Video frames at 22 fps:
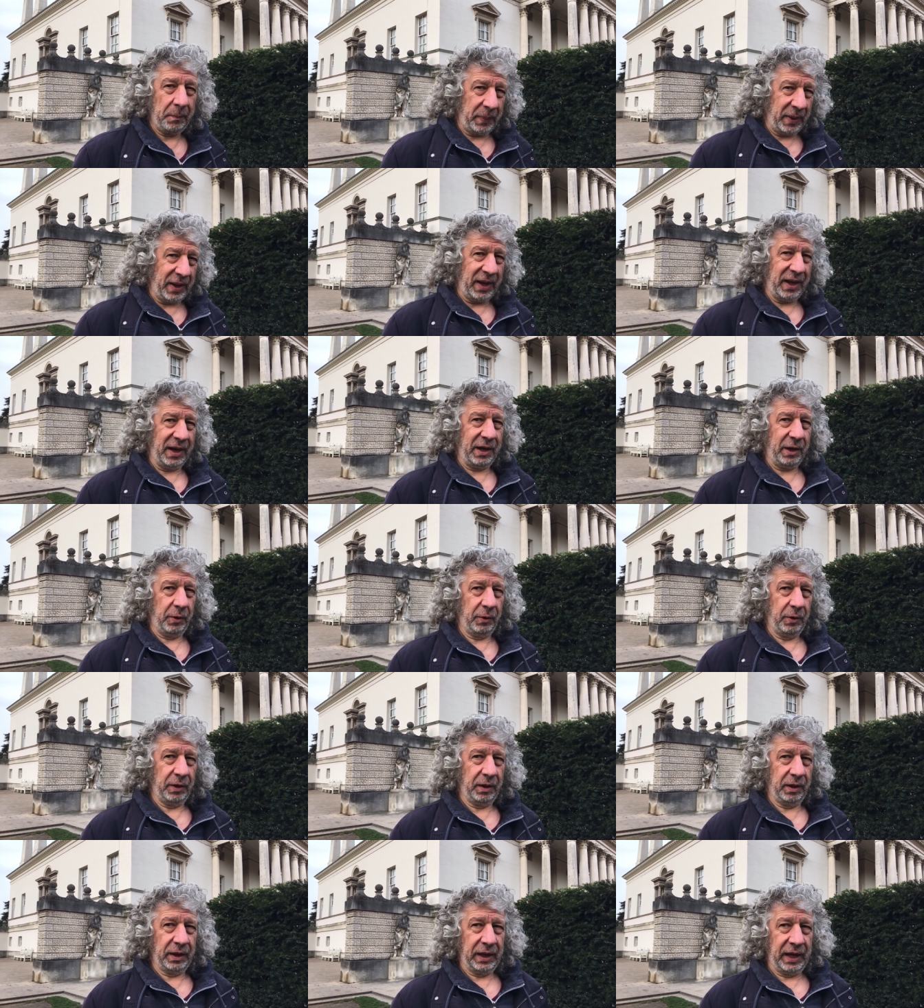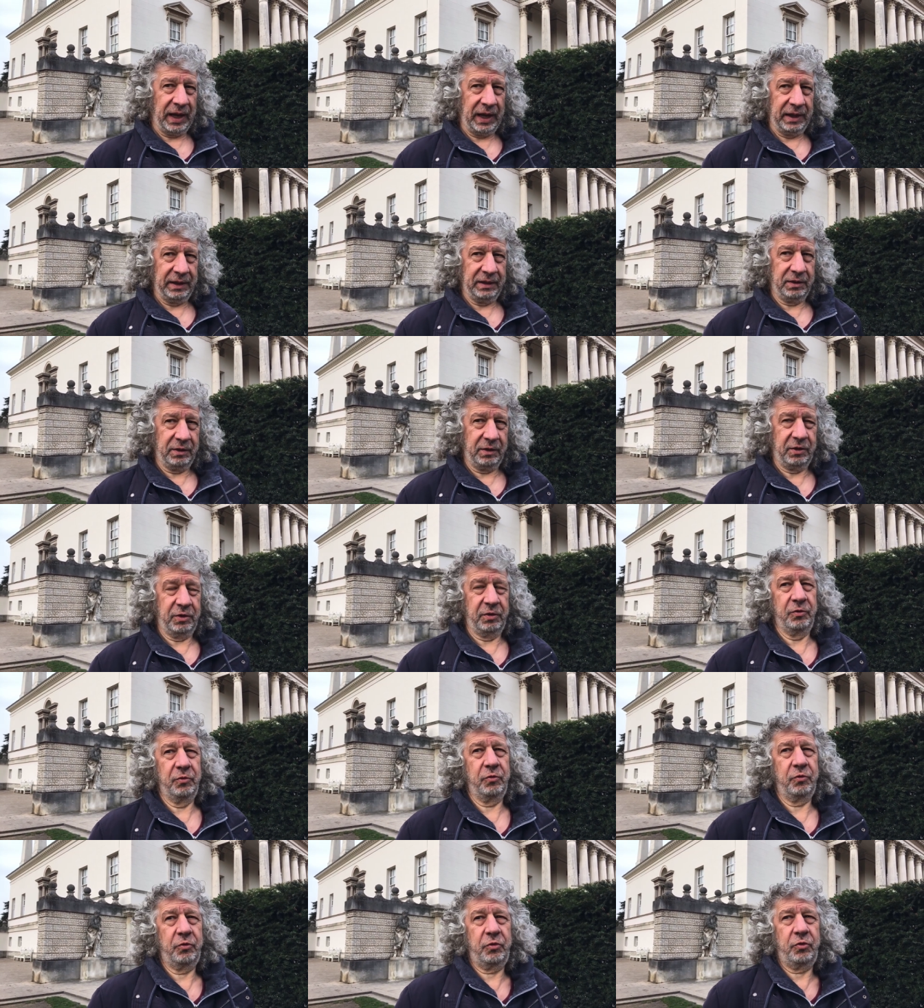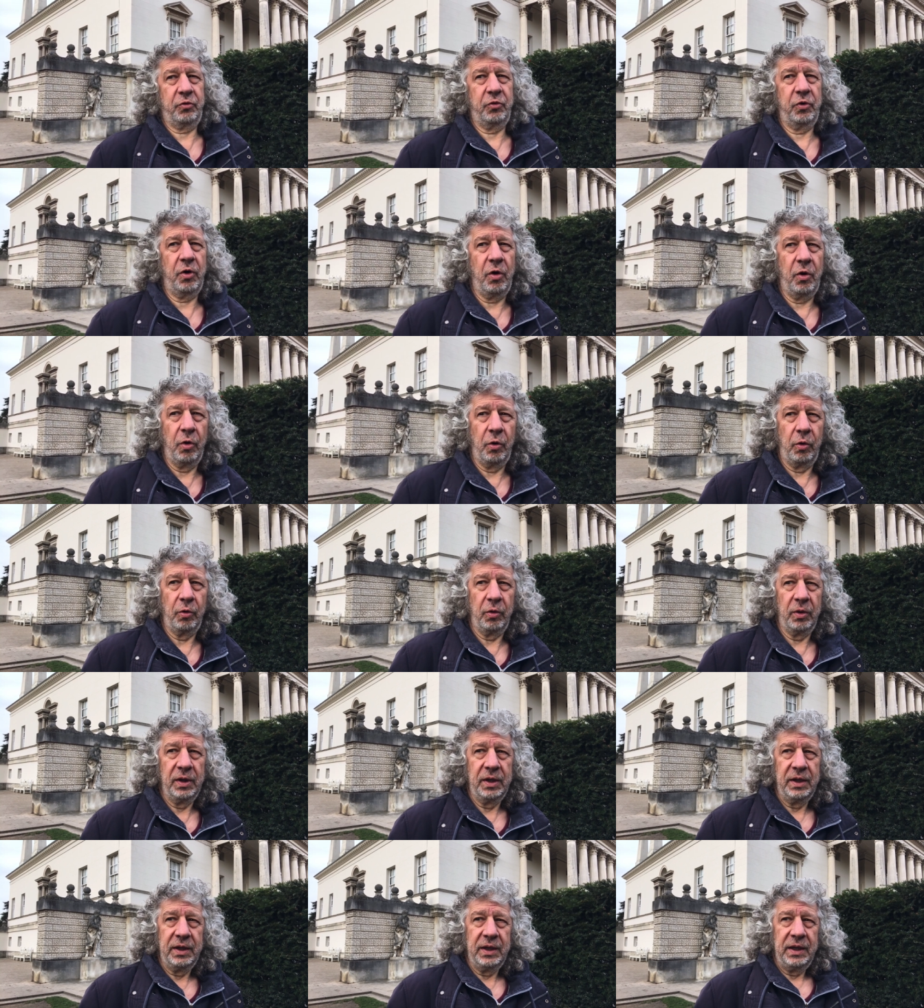power and control